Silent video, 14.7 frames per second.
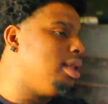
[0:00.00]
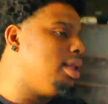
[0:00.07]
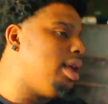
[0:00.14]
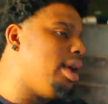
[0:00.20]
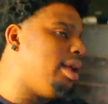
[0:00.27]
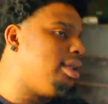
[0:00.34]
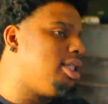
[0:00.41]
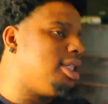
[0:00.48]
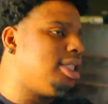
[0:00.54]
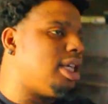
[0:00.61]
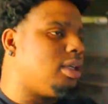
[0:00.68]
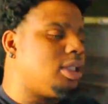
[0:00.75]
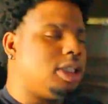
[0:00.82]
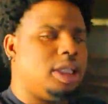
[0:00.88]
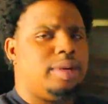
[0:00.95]
than to
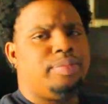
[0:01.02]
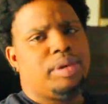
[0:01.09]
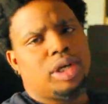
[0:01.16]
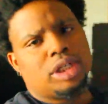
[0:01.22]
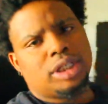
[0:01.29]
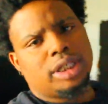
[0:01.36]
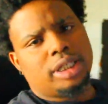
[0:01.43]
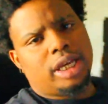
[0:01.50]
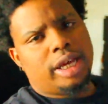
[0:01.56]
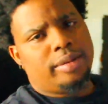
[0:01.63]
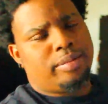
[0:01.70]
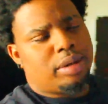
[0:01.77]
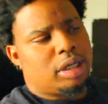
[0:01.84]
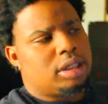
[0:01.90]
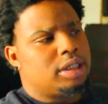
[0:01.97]
talk to a person
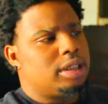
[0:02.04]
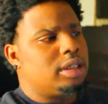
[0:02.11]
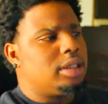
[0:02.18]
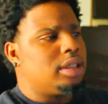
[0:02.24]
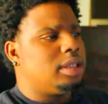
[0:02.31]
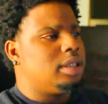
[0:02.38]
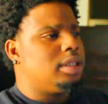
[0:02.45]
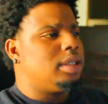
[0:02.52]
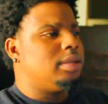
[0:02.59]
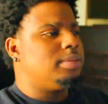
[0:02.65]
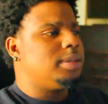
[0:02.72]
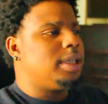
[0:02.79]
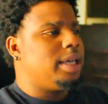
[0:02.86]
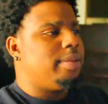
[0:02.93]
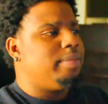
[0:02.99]
in person, you know what I'm
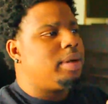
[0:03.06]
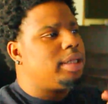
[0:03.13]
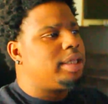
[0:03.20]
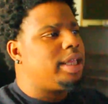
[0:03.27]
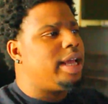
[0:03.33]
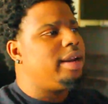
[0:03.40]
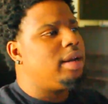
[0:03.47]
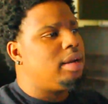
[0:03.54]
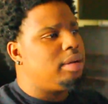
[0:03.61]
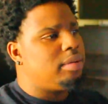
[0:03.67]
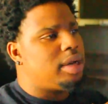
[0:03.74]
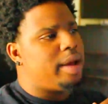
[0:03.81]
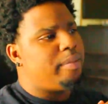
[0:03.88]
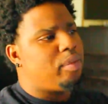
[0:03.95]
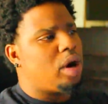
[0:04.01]
saying? But
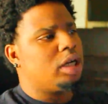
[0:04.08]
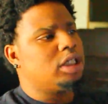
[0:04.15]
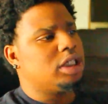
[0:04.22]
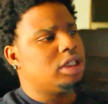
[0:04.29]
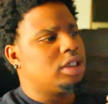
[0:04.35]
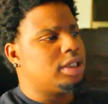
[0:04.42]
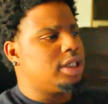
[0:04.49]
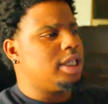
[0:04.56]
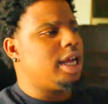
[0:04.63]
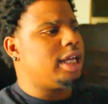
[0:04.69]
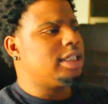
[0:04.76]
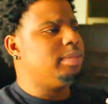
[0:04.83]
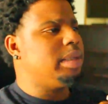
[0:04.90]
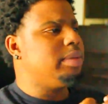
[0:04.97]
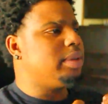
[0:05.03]
that bar just stood
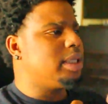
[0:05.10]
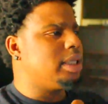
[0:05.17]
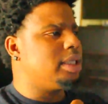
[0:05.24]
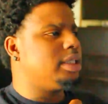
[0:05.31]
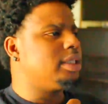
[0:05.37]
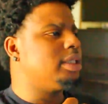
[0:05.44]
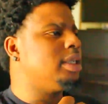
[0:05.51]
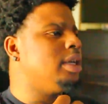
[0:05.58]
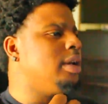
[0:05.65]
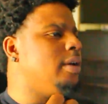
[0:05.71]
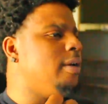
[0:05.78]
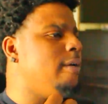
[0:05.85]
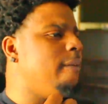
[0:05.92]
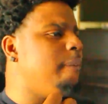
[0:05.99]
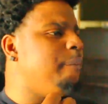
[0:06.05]
out to me because
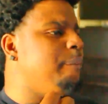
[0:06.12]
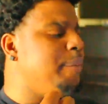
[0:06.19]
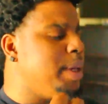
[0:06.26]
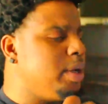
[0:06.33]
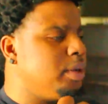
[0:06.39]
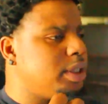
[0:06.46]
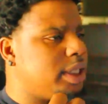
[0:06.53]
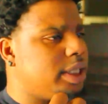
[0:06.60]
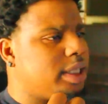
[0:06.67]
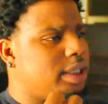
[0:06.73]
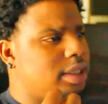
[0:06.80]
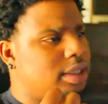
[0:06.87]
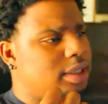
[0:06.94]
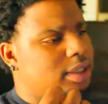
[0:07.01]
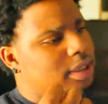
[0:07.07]

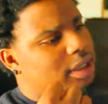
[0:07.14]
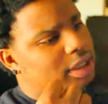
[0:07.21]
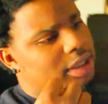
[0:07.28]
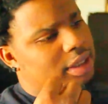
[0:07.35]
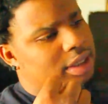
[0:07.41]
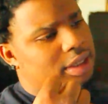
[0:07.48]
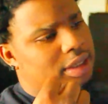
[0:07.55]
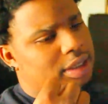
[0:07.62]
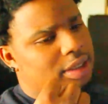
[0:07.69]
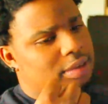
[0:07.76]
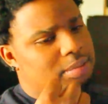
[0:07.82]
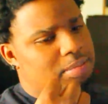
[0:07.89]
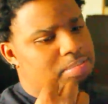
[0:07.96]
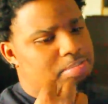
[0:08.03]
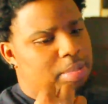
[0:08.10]
music is
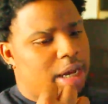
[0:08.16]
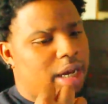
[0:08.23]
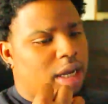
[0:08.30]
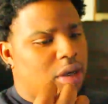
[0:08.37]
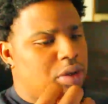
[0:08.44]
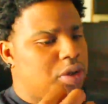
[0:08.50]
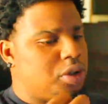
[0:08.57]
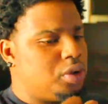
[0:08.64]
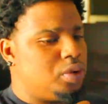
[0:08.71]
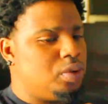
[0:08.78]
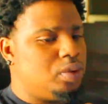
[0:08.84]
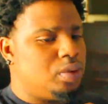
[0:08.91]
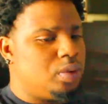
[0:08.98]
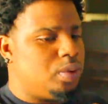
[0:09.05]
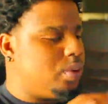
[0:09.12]
my go-to
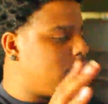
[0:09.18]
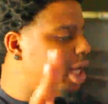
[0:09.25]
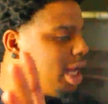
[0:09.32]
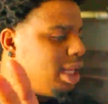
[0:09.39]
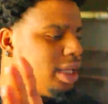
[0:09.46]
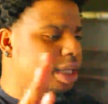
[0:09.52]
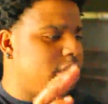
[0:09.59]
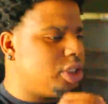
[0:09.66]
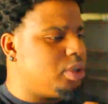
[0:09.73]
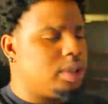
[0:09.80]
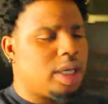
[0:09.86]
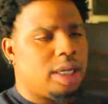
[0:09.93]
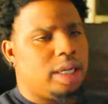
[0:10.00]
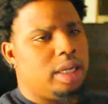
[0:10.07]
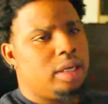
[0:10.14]
with all the
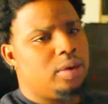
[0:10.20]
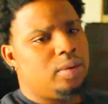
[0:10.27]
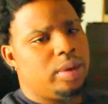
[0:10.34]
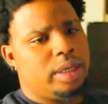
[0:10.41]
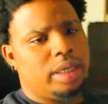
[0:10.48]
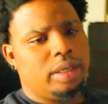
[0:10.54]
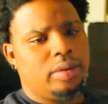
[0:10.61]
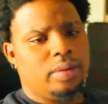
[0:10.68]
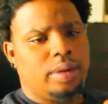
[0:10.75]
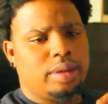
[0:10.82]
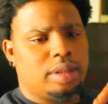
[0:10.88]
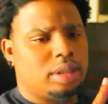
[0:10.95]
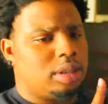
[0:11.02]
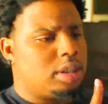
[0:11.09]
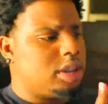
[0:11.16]
issues I deal with
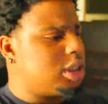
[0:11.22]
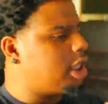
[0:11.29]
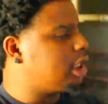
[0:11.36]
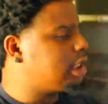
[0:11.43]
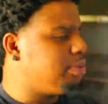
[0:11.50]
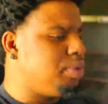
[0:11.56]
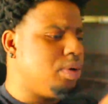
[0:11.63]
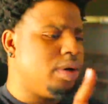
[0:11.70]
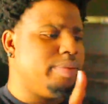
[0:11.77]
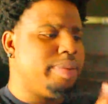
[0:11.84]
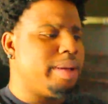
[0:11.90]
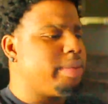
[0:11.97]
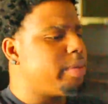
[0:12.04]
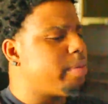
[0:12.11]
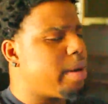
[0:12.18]
child support,
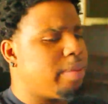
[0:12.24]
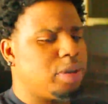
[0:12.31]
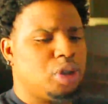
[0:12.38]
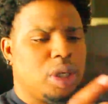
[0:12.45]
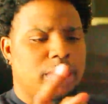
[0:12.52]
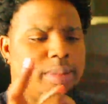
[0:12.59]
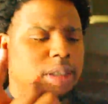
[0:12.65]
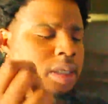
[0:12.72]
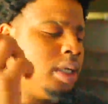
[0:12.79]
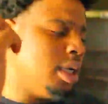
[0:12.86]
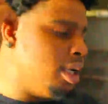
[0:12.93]
baby mama drama,